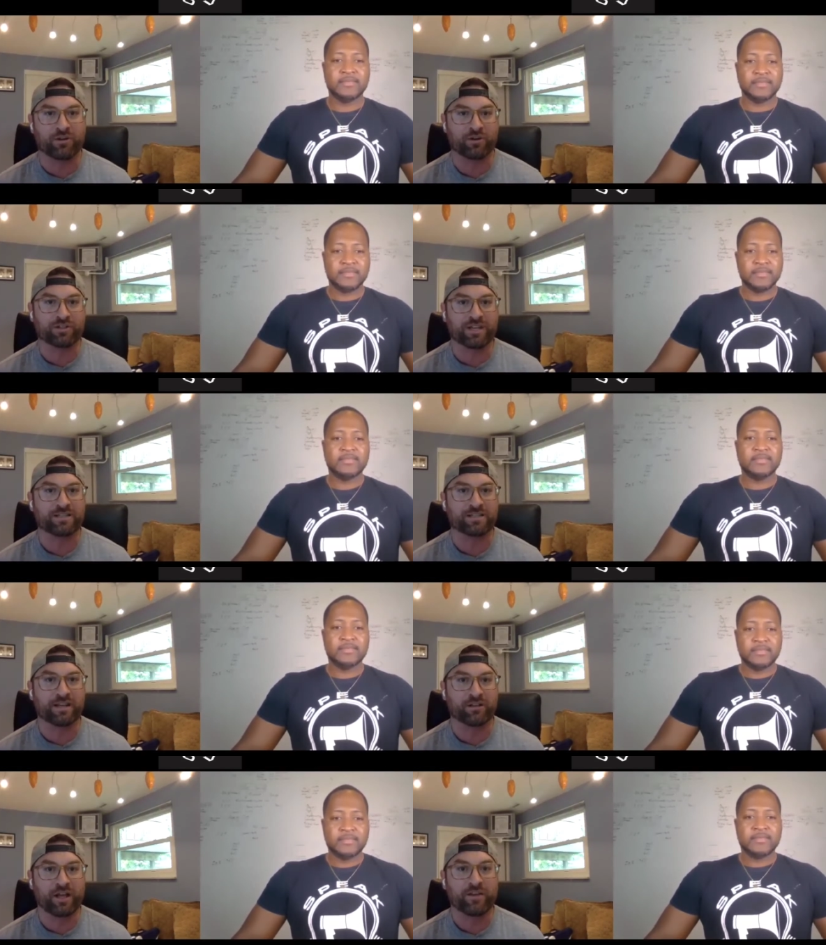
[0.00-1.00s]
Speaker 1: our day to day
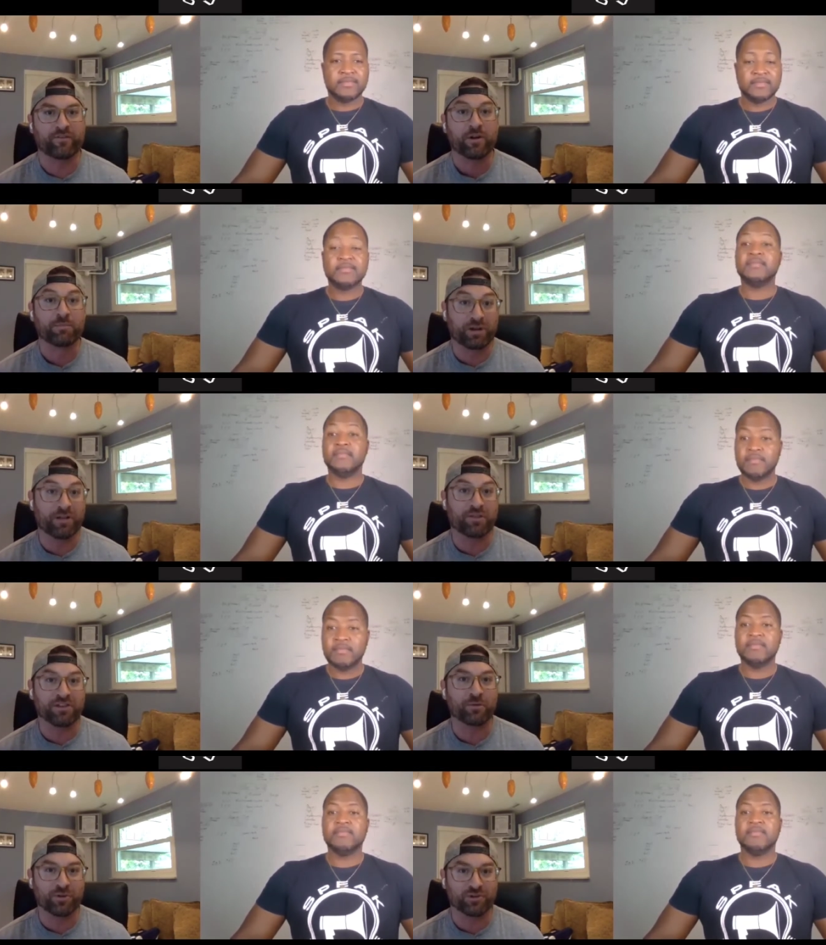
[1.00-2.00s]
life, but I think
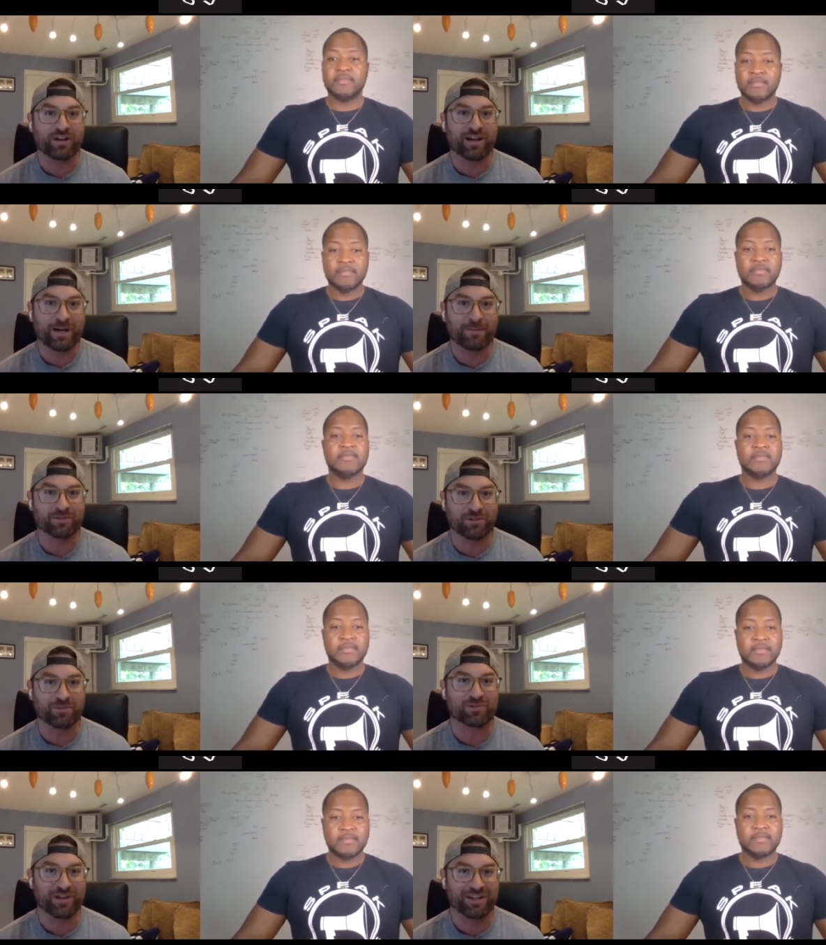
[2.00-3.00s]
that we should absolutely be
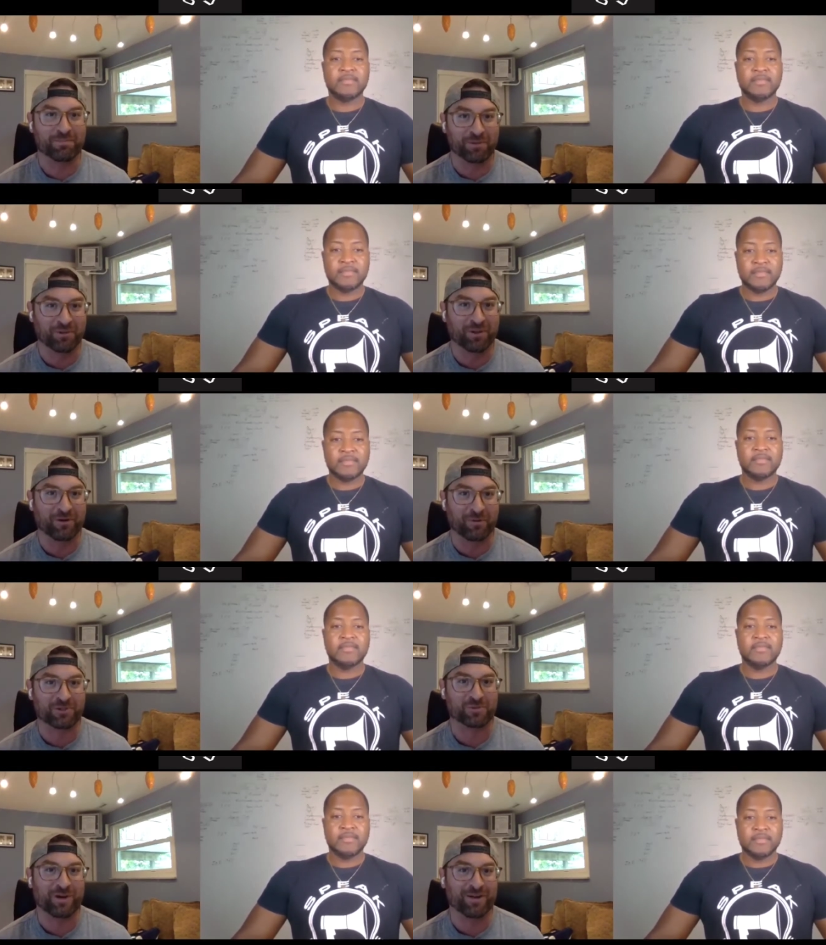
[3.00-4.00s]
trying to build there, which
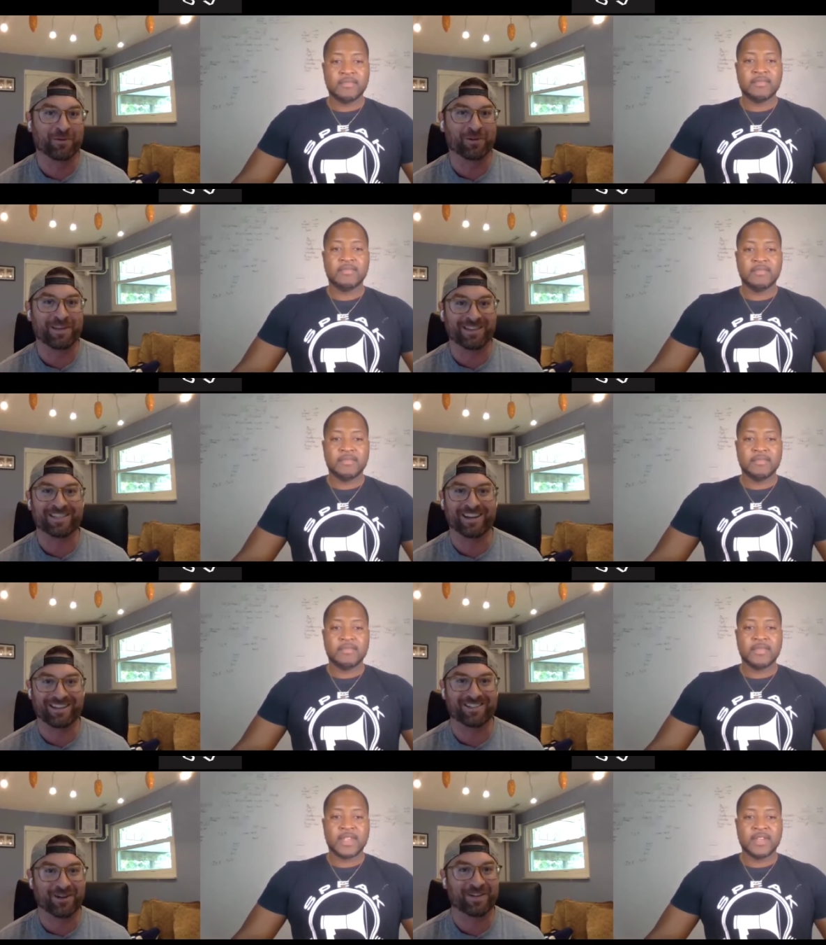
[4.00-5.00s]
is why I'm really excited to
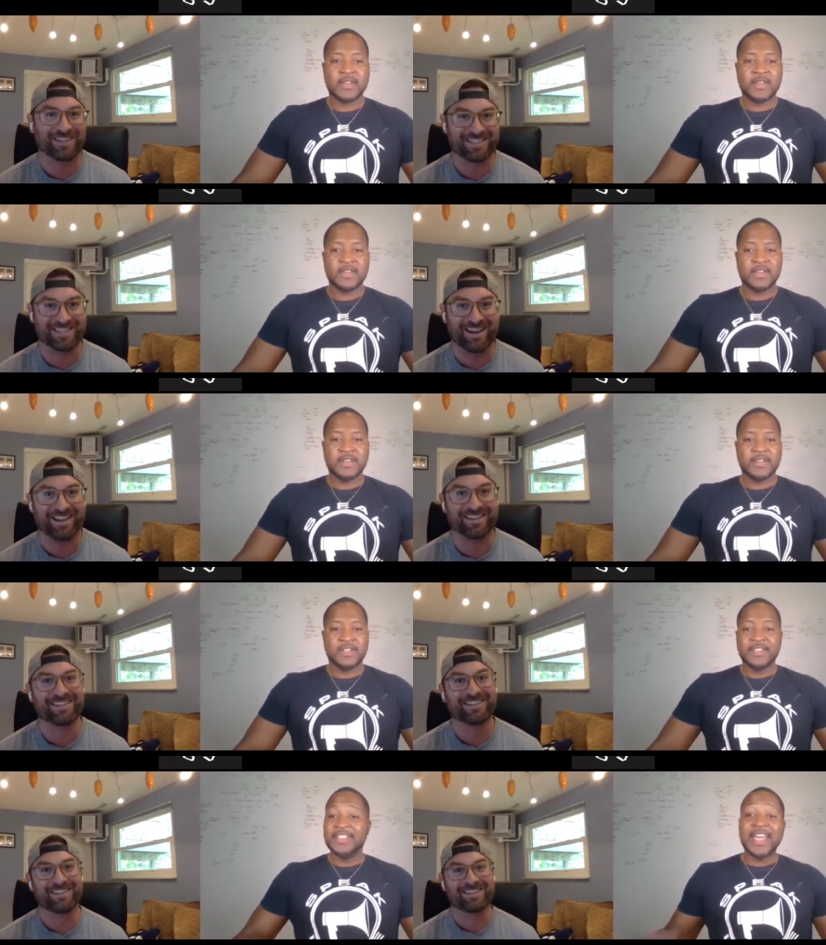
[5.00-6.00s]
talk about this today.
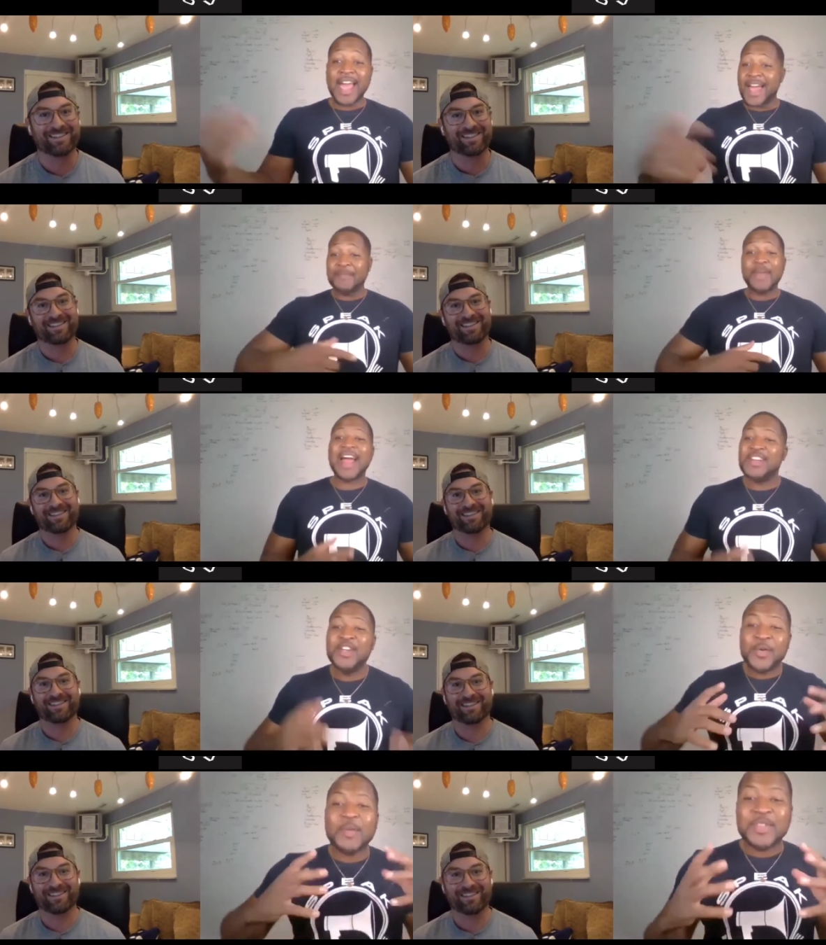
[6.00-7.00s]
Speaker 2: Yeah, man.
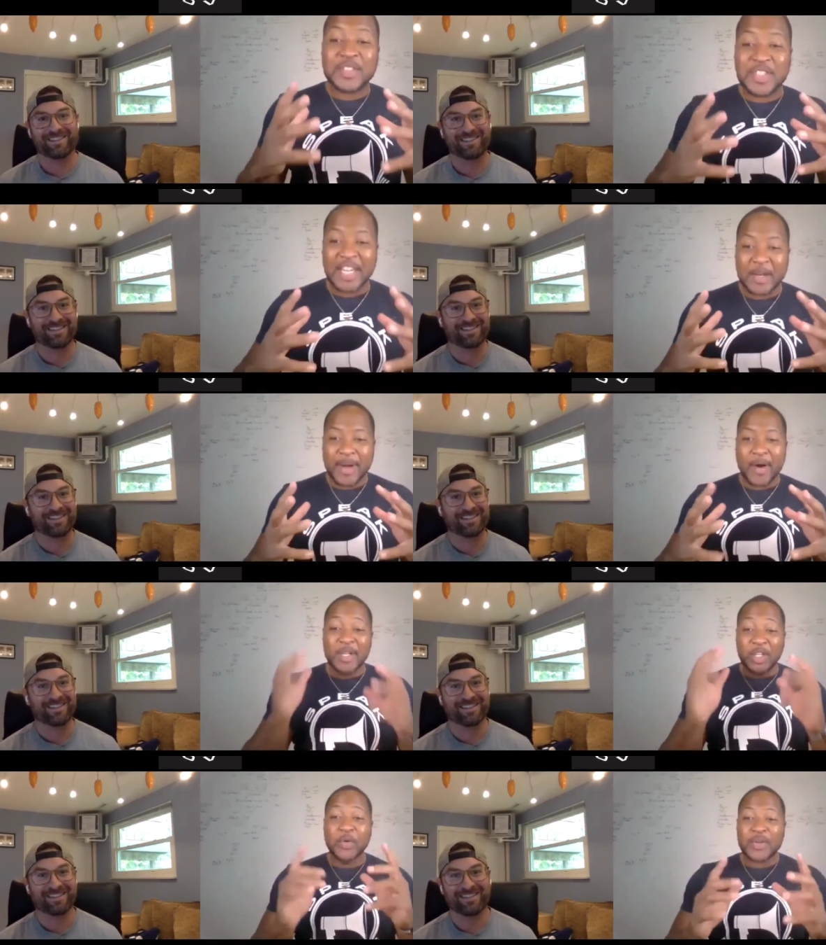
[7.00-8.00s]
You know what I was just thinking about
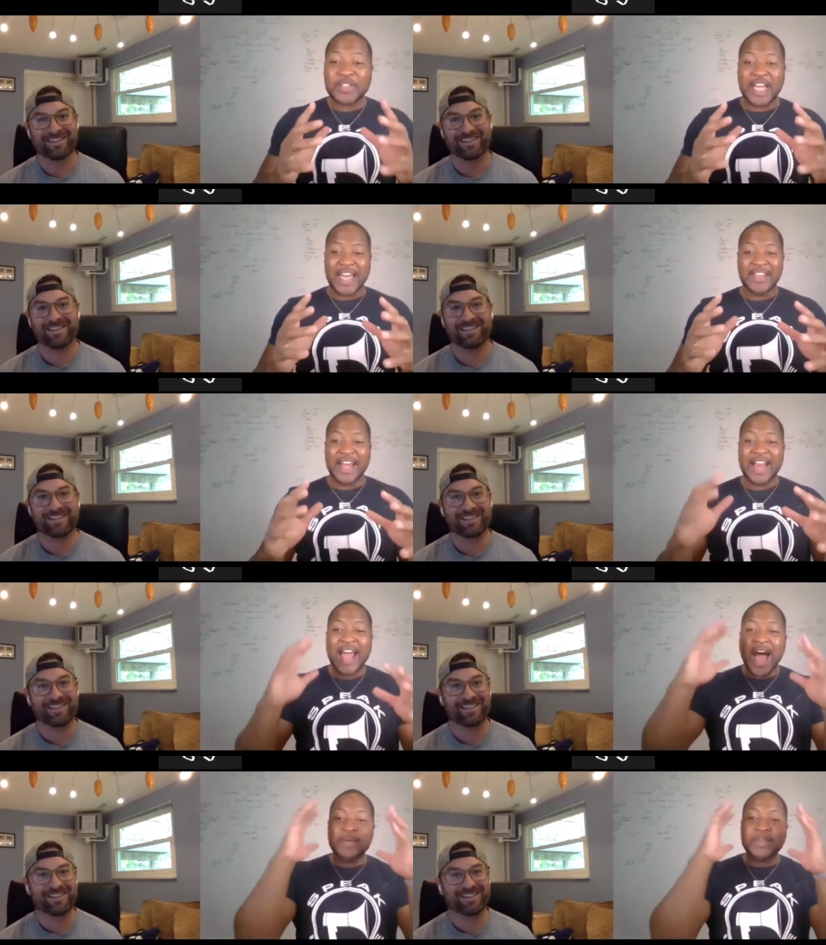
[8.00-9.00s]
when you were saying
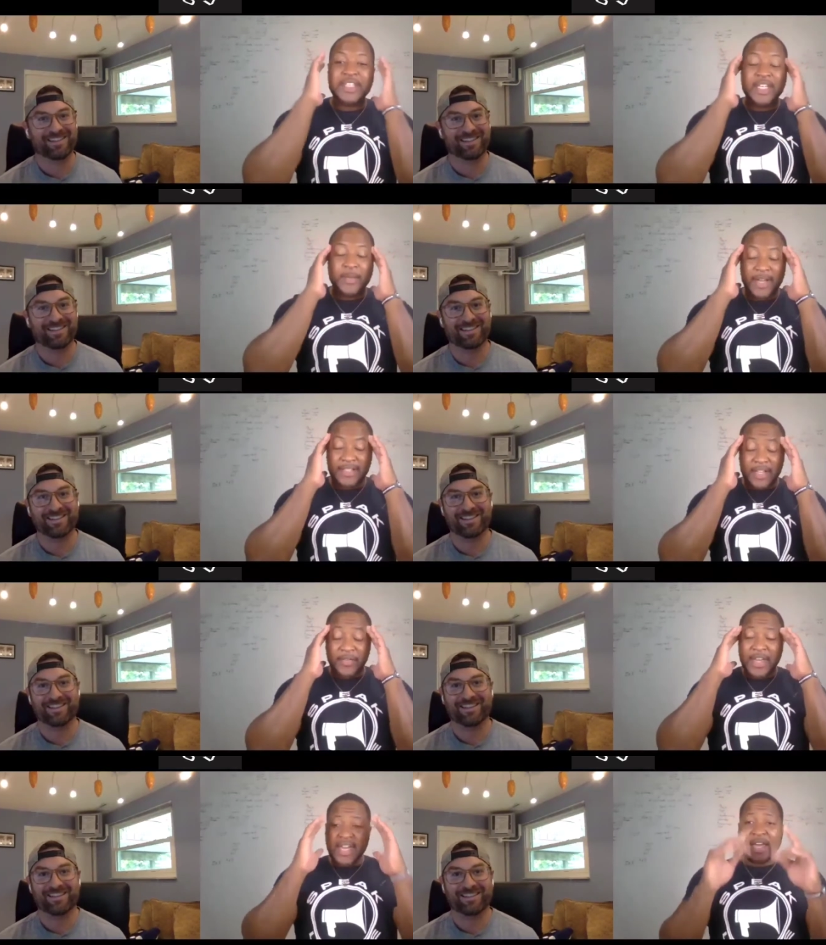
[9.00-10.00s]
that. I was thinking to
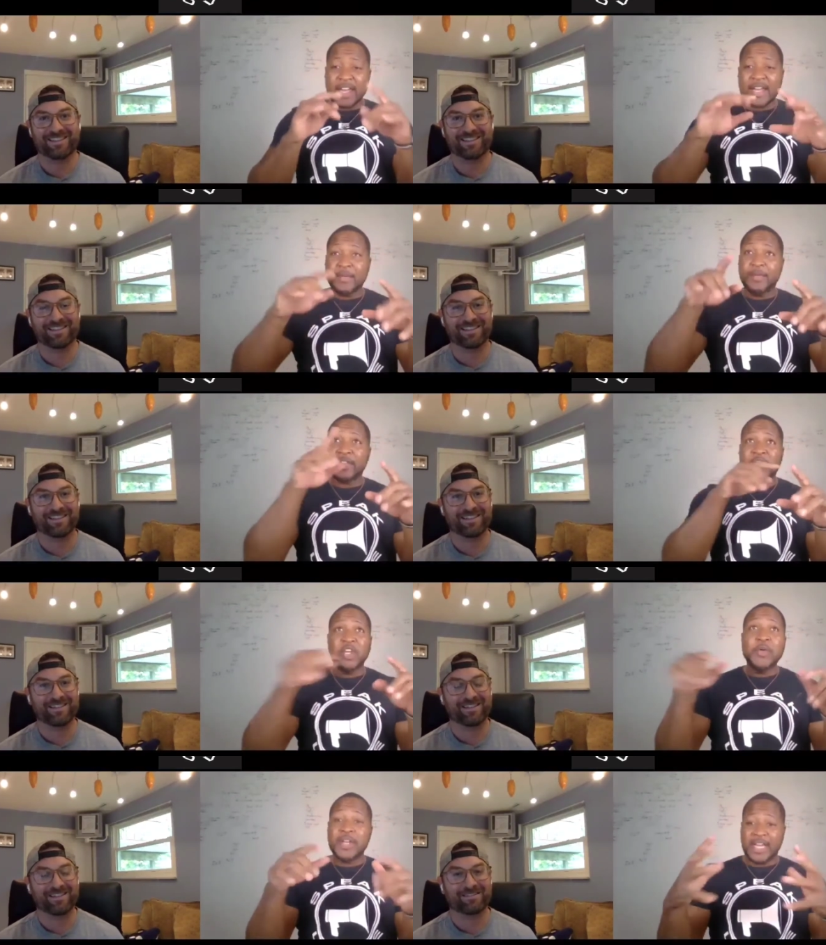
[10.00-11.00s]
myself, it, it, with
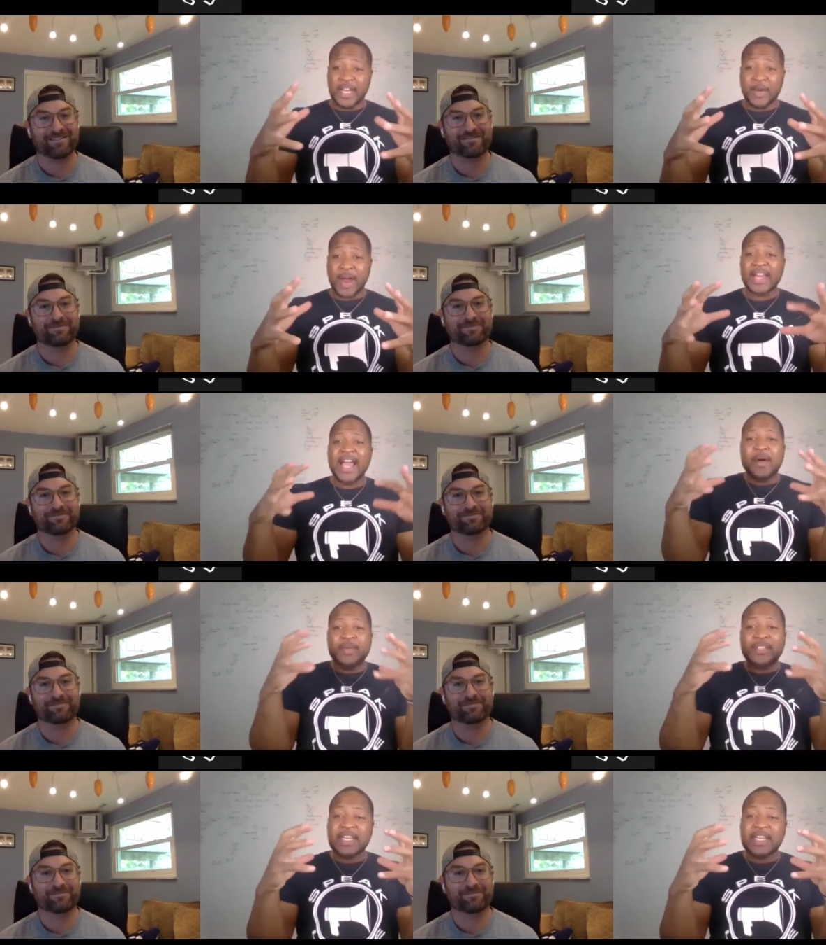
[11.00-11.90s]
unity, right? I was